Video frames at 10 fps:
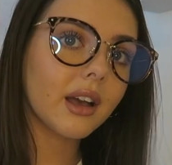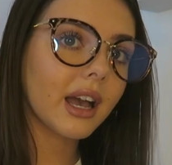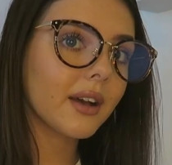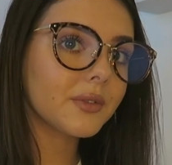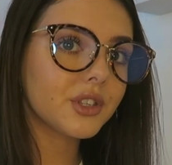
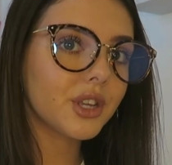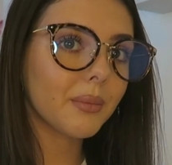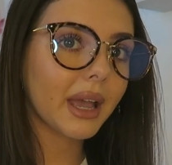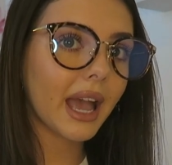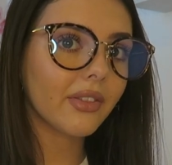I have to
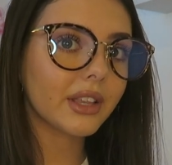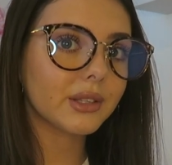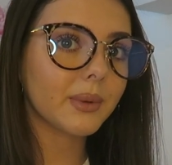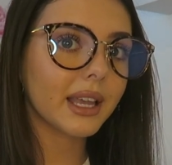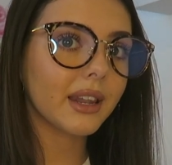turn my head
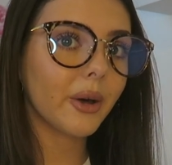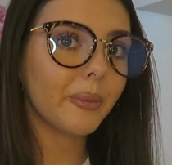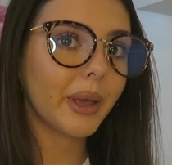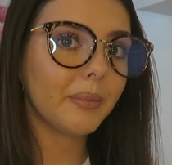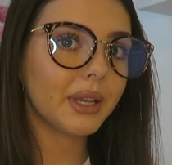this way a
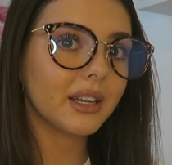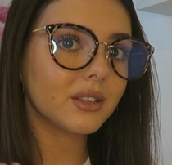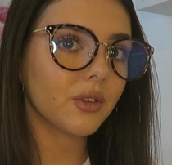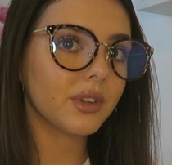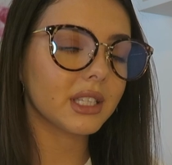little bit
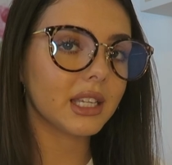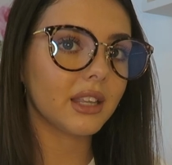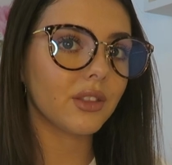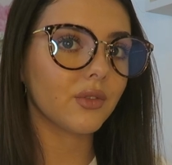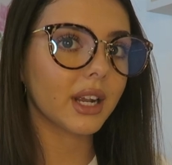because
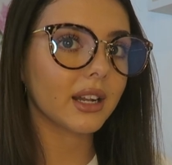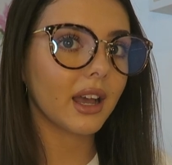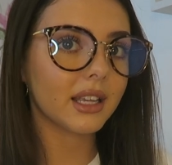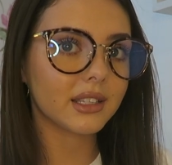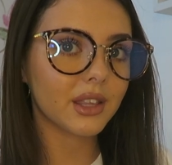obviously the ring
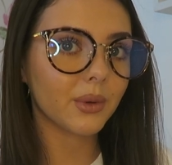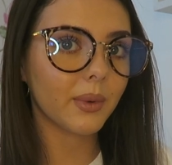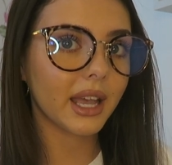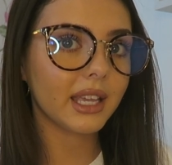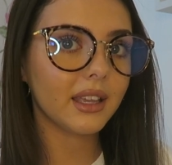light is in the
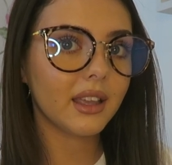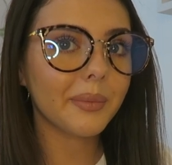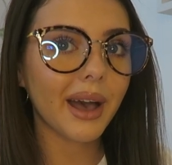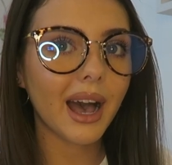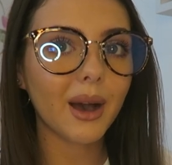way.
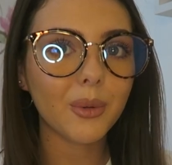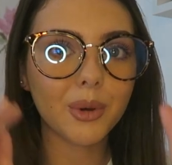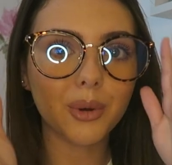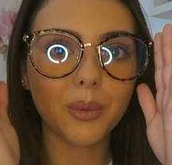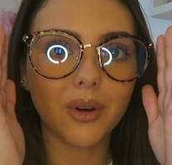But how
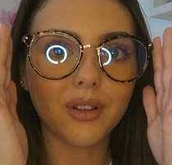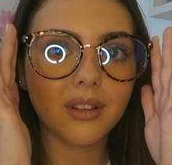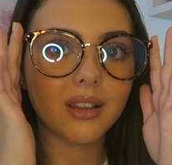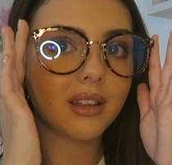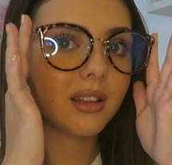
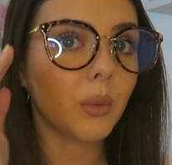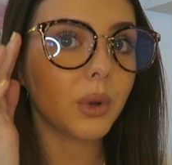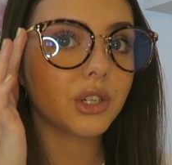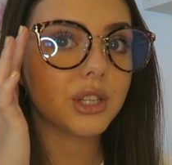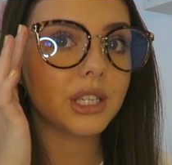cool. I
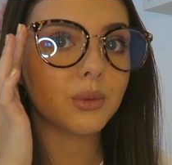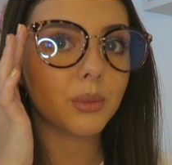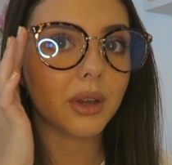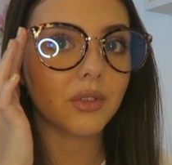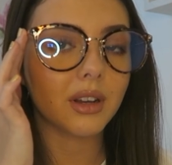wish these
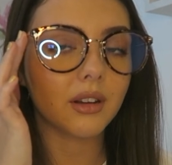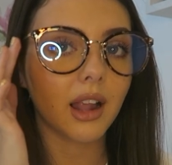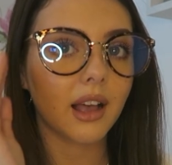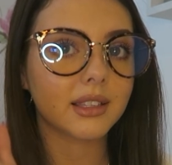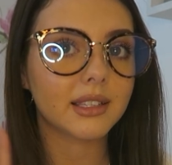were my real
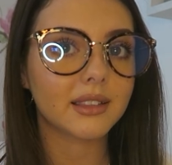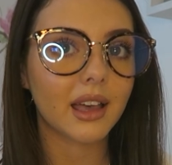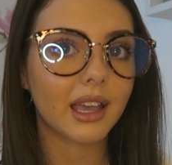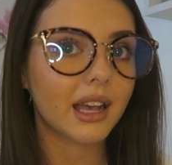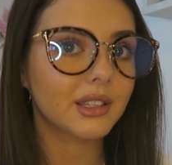glasses
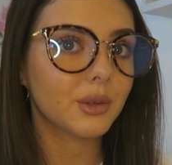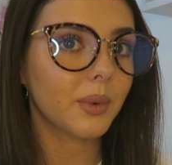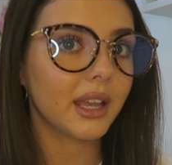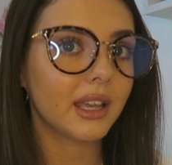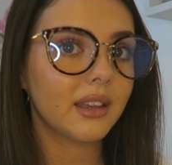that I had to
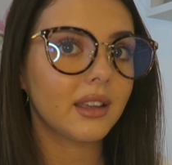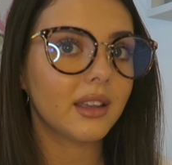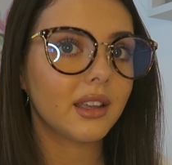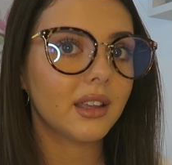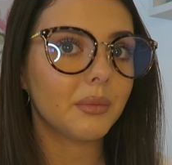wear.
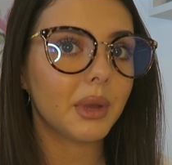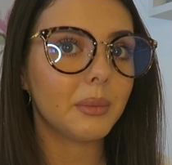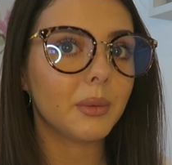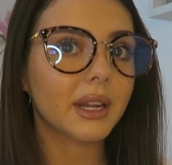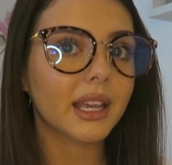
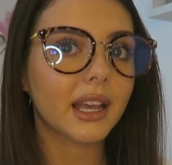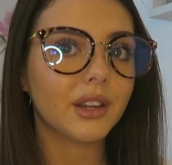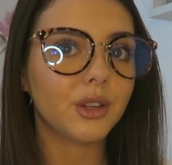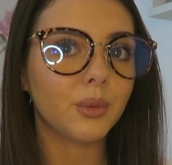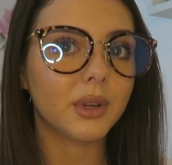Maybe when I
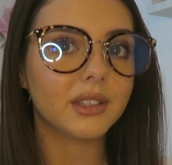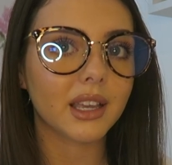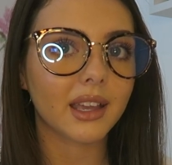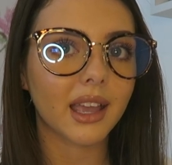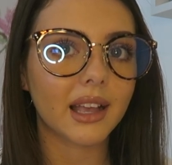get new ones
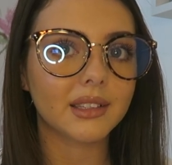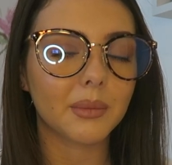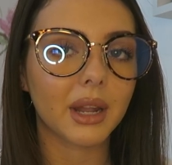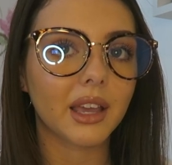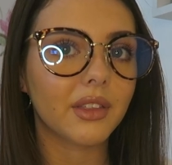I could get
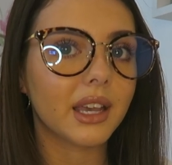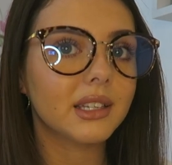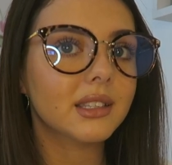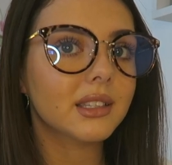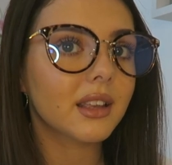some like
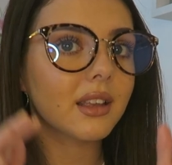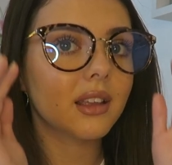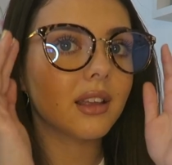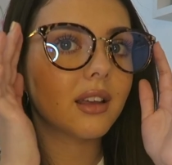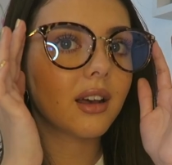this.
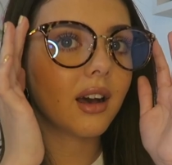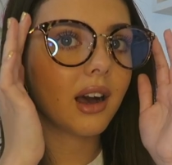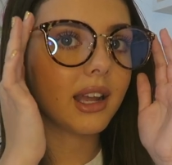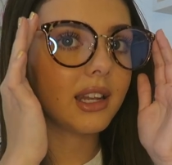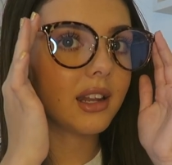
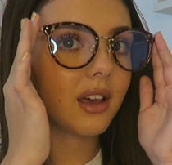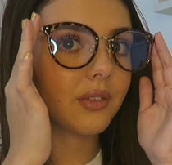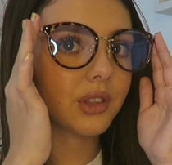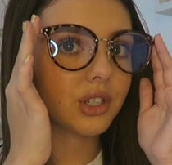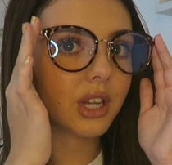I
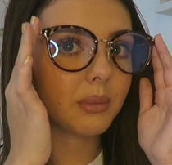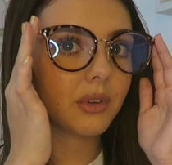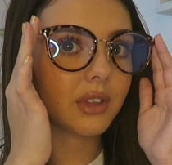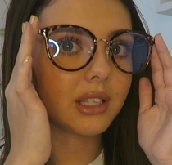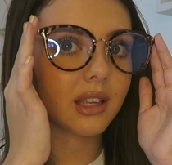love the
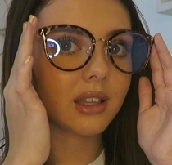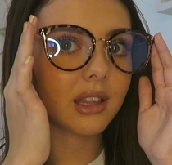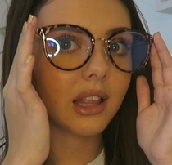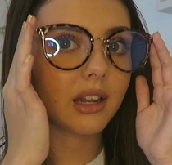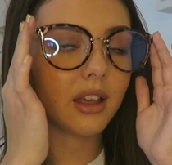shape of these. I
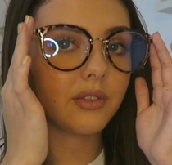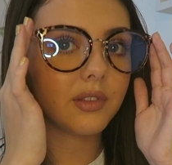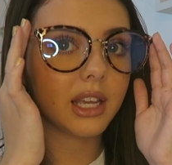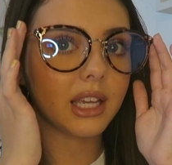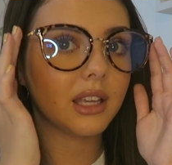think they're
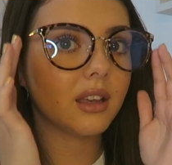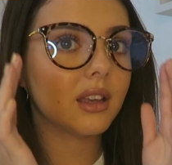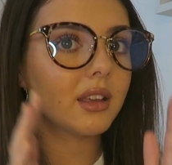lovely.